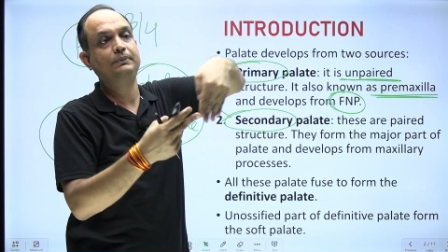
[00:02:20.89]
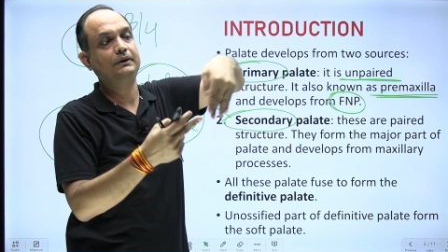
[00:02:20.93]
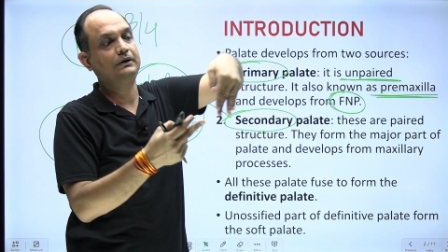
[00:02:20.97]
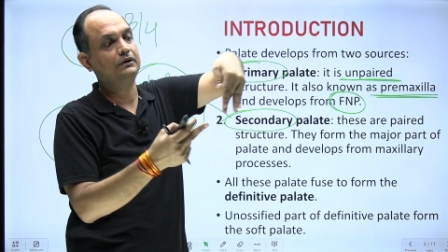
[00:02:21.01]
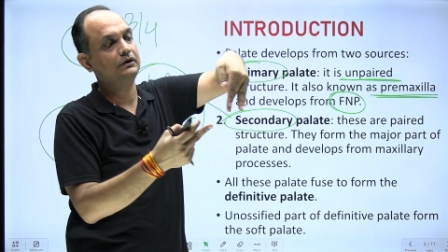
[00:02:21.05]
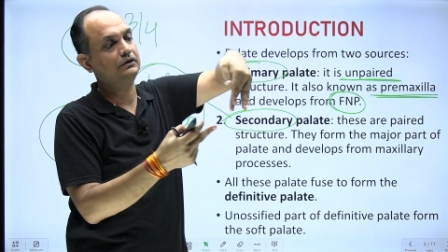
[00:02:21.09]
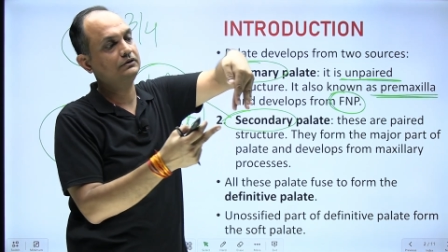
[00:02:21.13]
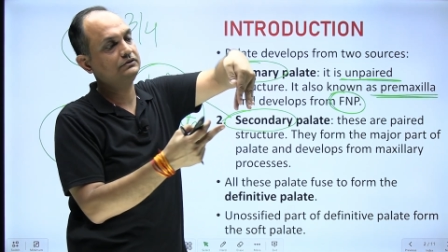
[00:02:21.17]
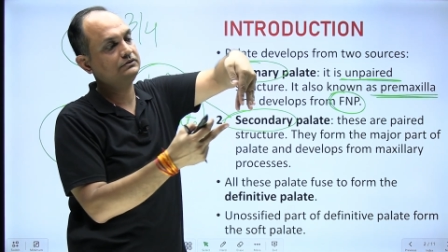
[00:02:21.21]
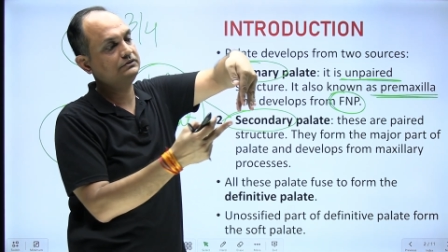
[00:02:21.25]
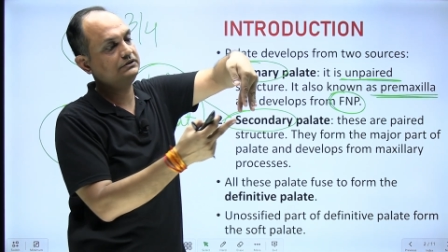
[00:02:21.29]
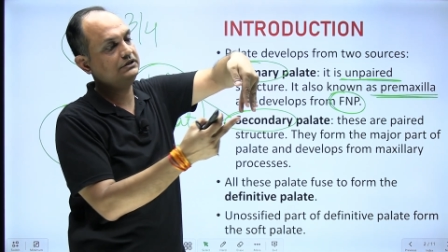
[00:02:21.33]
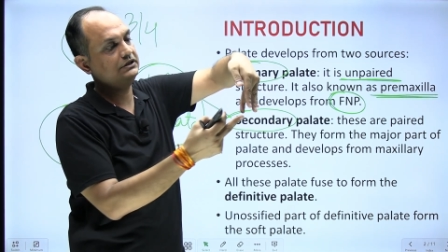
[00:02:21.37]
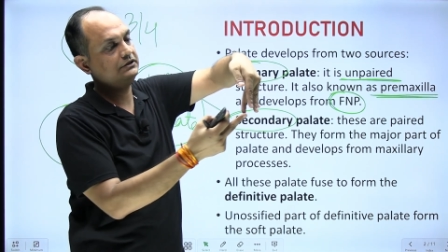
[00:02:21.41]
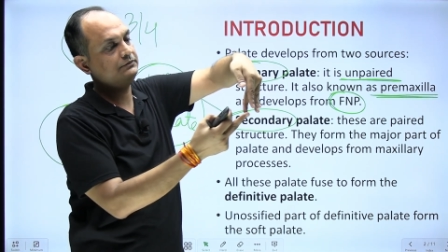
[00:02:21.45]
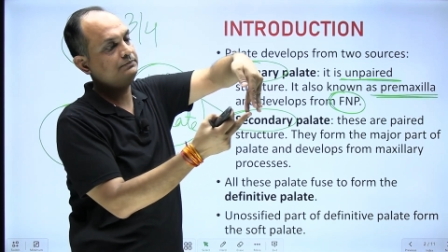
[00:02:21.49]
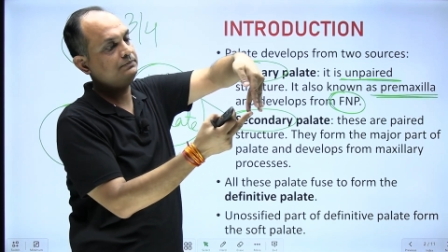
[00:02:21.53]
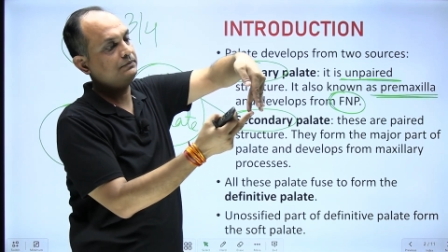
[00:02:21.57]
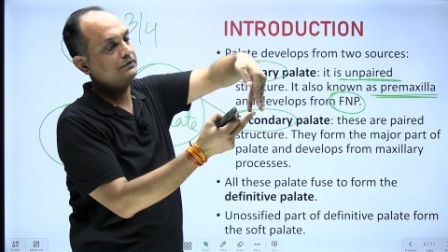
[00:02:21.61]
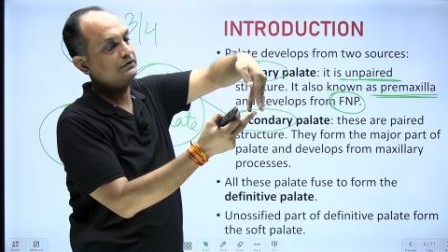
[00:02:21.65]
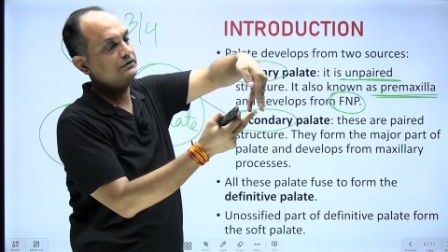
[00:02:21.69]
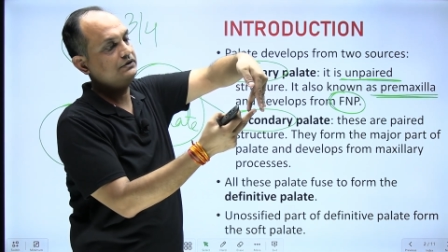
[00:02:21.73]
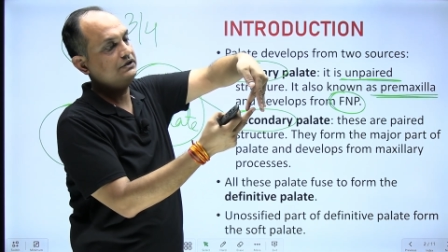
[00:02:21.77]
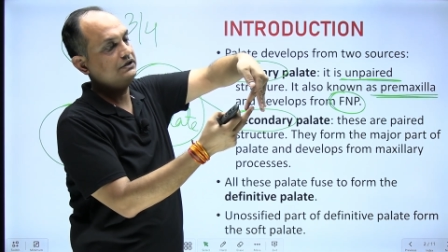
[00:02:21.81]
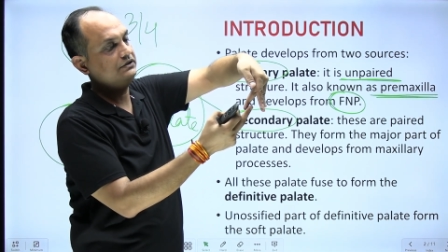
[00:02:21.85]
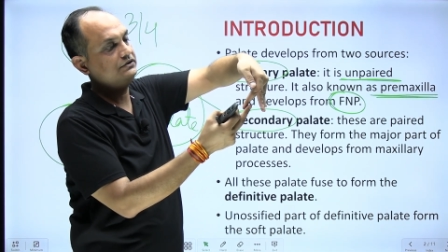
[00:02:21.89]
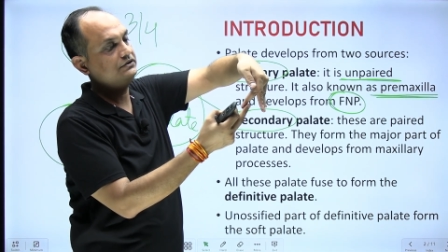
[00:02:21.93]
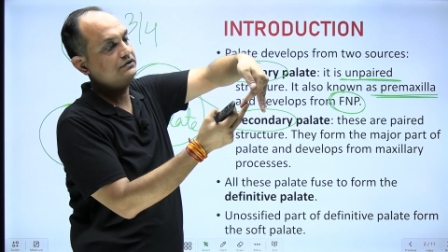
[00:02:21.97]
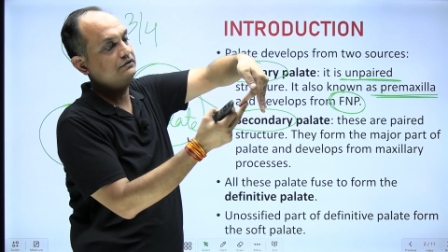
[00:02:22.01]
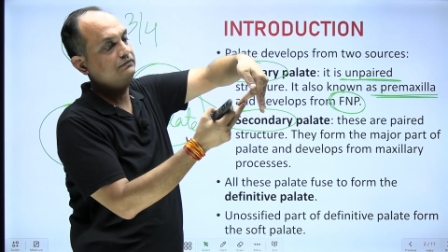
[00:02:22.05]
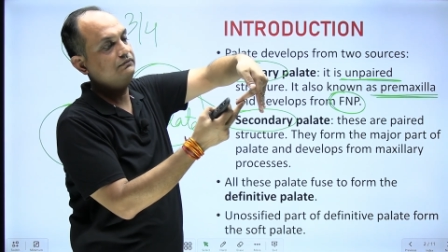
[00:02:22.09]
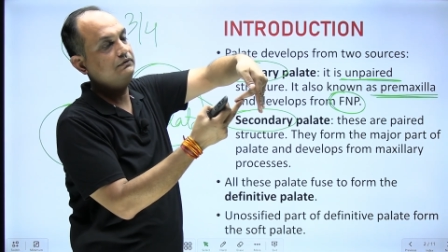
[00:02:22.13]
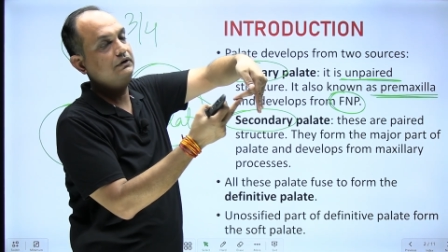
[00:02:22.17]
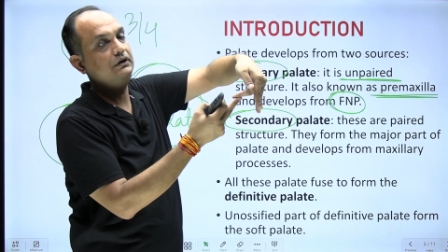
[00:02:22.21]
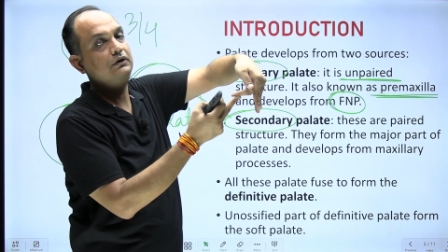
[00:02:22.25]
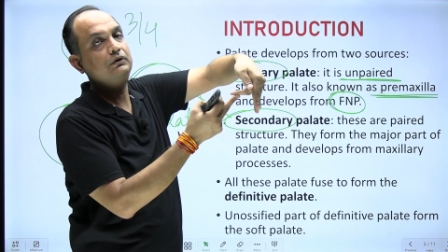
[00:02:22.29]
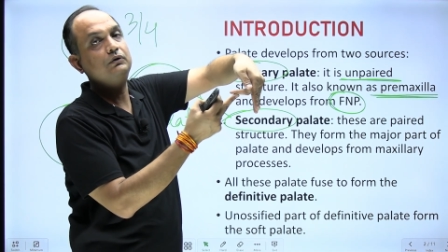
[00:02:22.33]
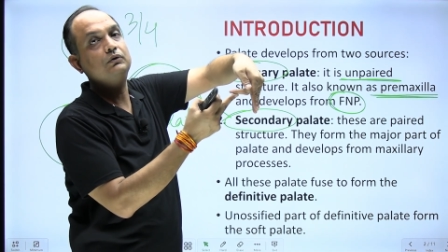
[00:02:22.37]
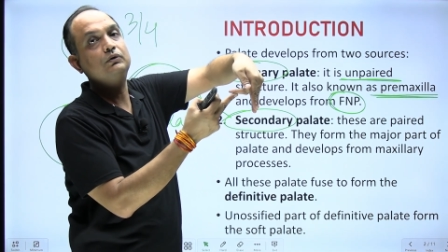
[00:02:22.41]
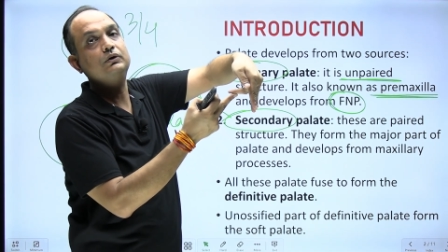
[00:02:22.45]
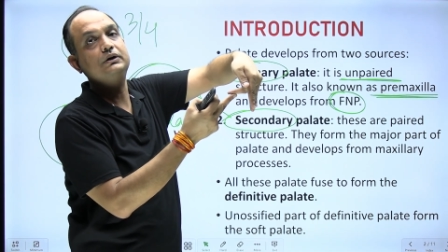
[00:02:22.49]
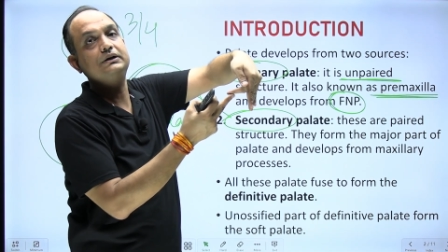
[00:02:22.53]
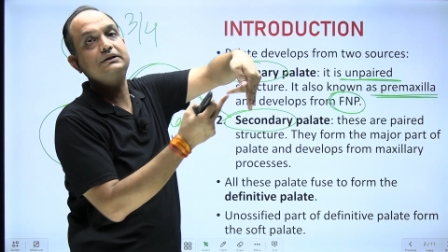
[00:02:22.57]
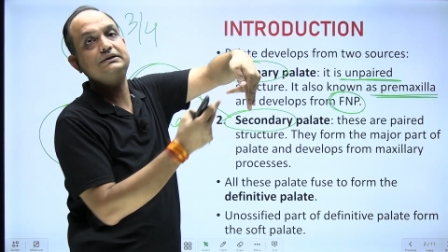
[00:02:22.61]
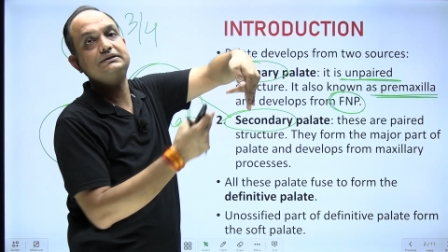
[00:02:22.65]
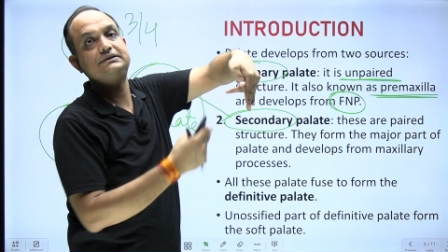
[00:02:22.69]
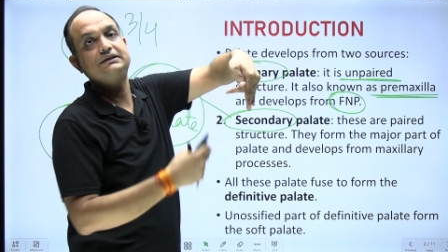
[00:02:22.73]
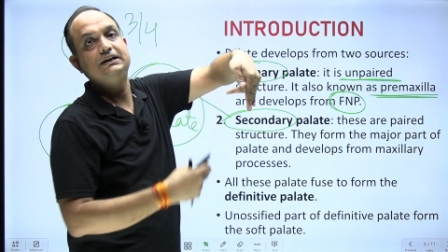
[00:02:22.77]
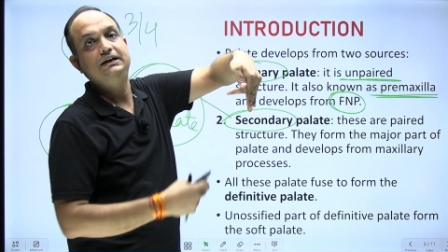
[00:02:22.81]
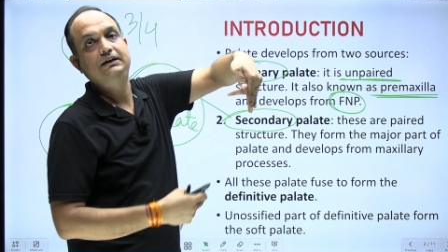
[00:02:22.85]
because this projection will go
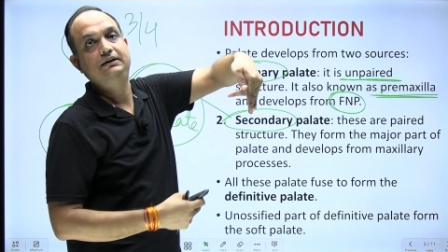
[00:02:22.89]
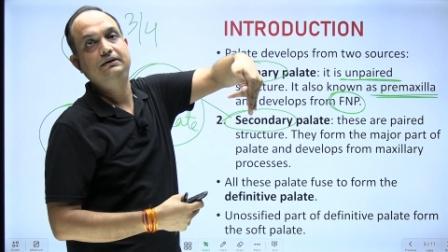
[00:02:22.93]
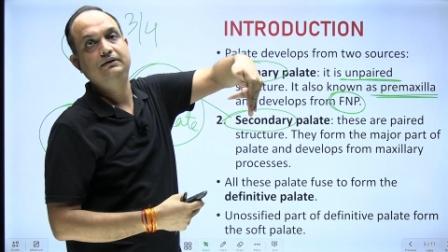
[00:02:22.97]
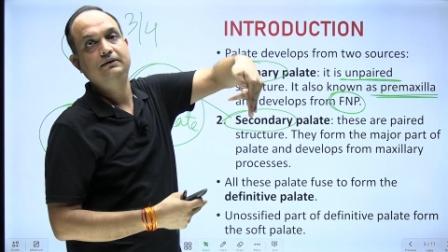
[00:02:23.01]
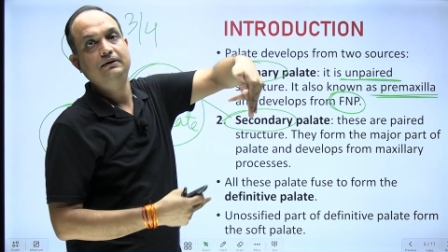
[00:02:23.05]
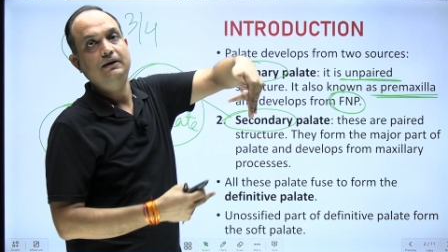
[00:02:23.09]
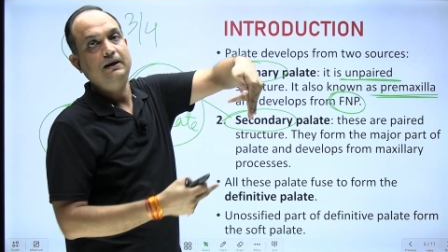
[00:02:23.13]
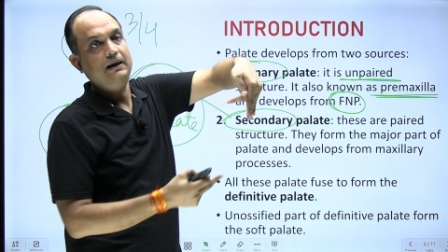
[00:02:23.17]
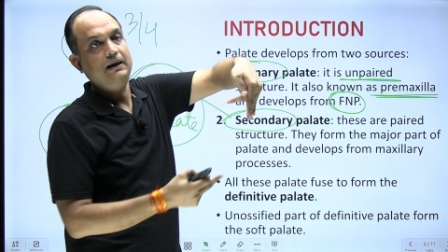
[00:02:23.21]
inside.